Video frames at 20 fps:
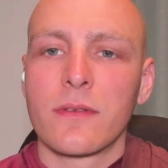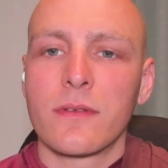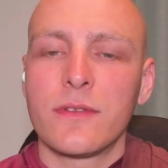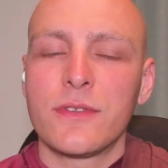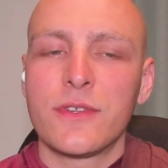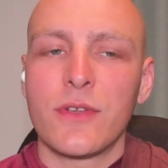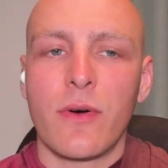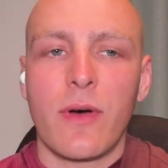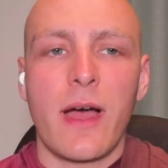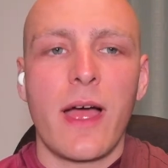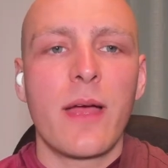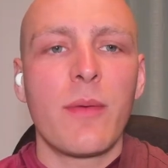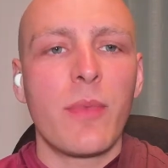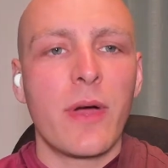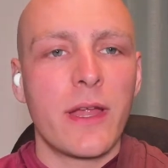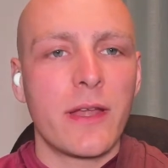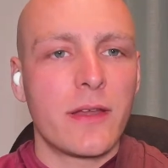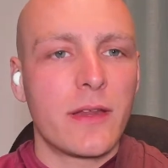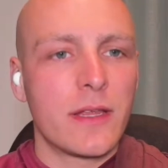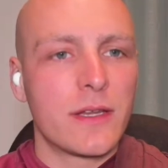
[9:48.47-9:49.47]
So I
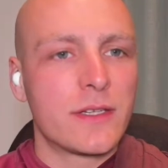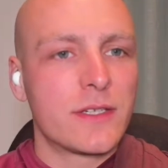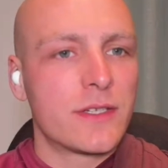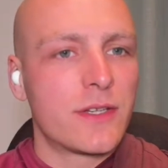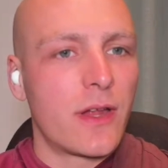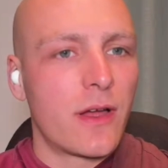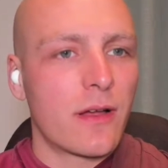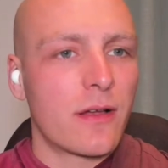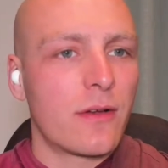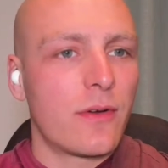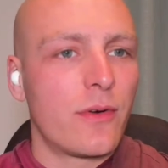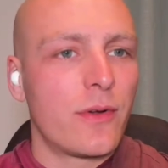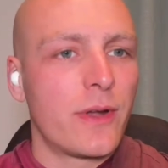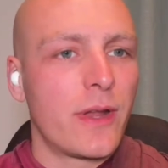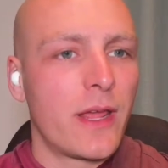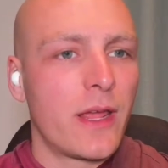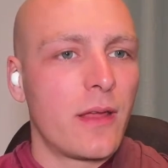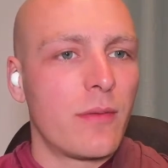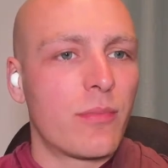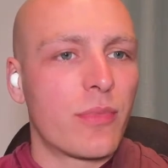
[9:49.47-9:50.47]
might get stuck on
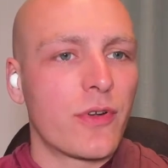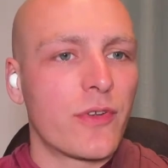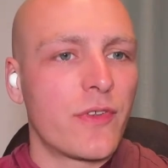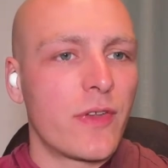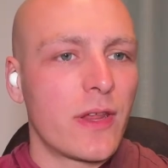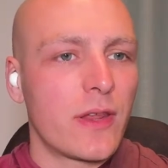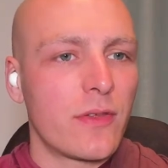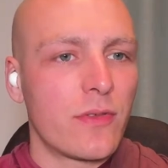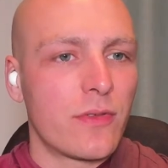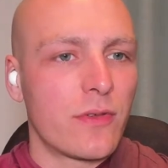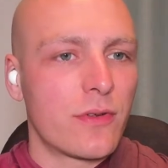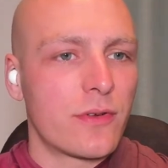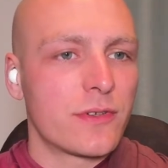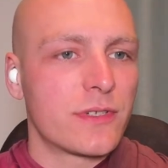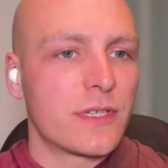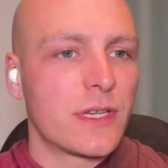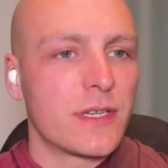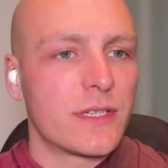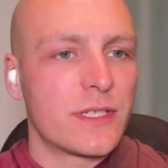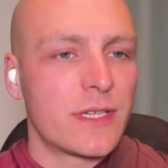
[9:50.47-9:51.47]
a particular
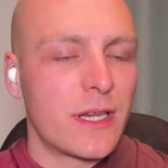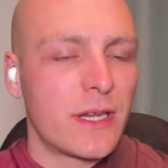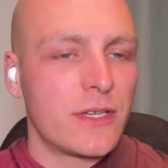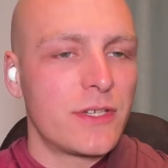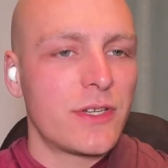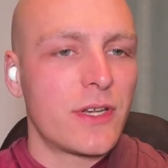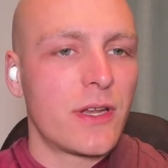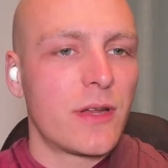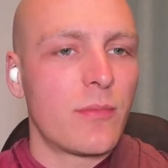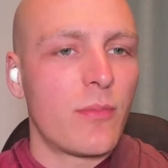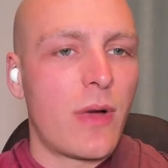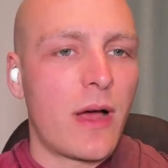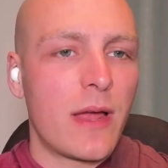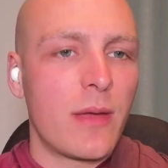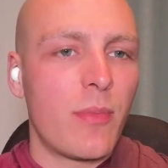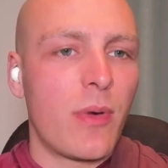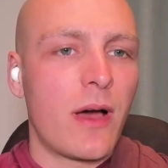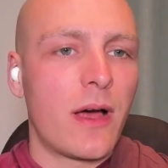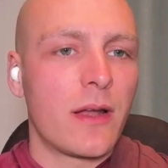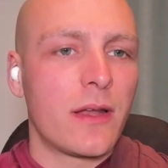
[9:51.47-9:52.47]
sensation in my
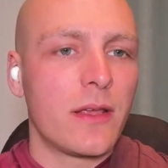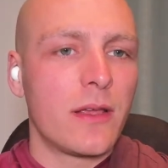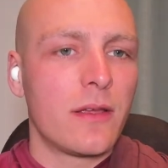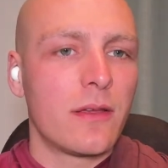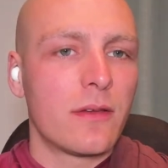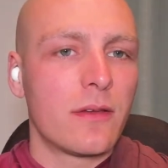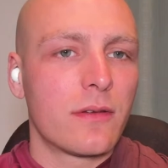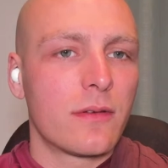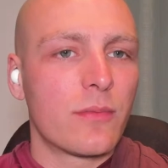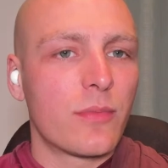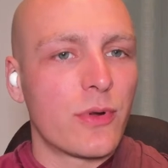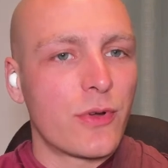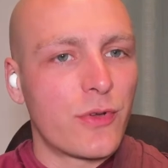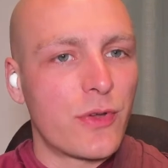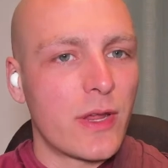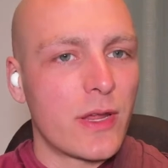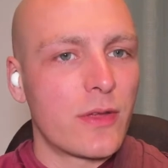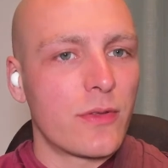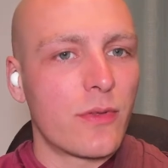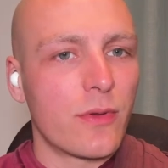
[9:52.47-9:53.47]
body,
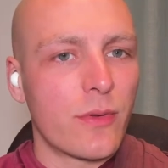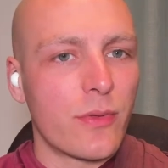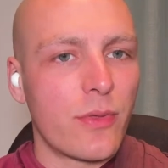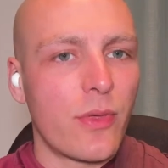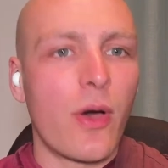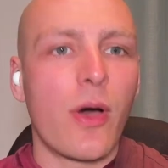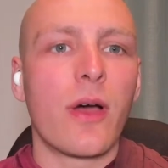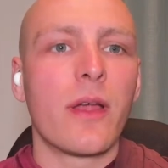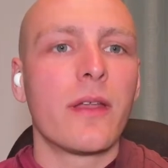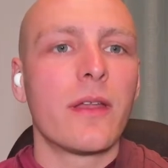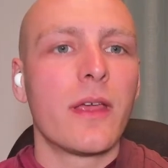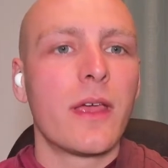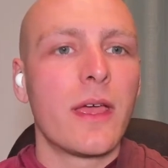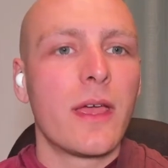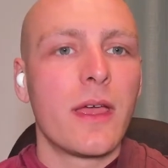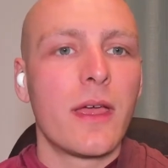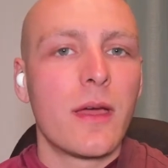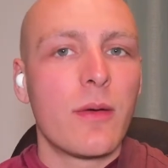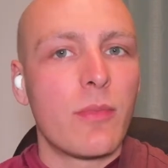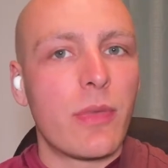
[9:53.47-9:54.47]
particular thought,
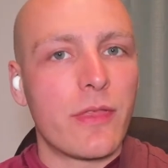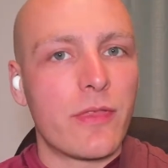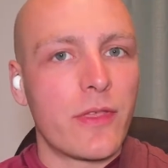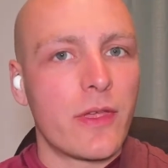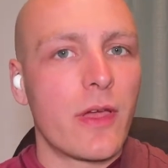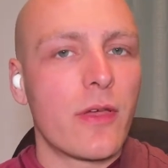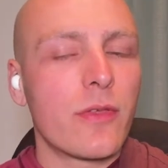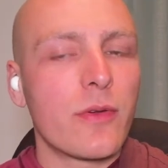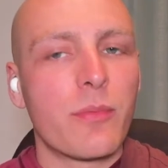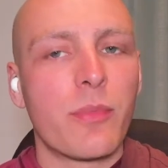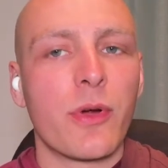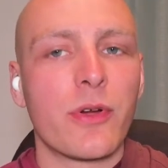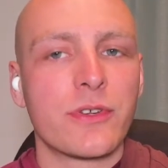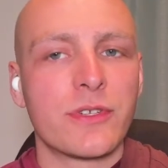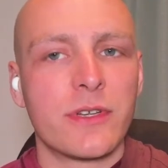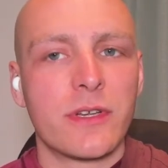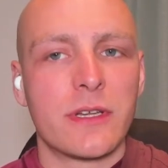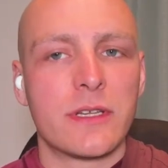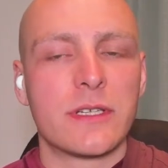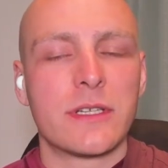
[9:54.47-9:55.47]
but the other
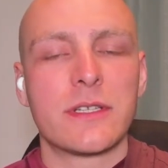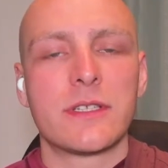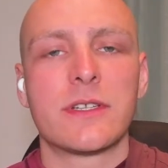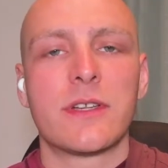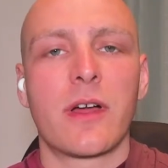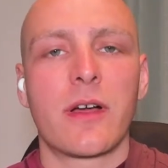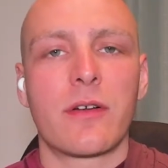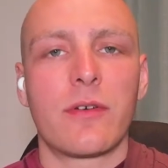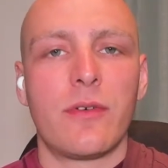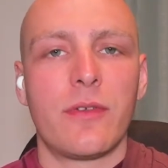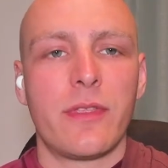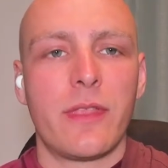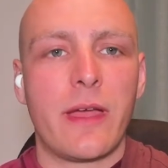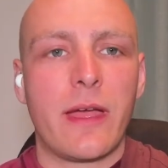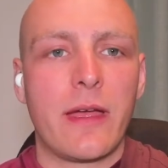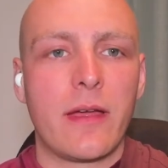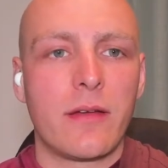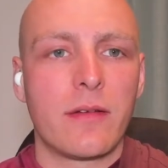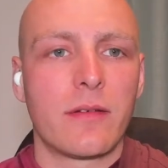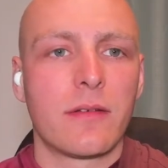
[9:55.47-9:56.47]
person isn't stuck on that.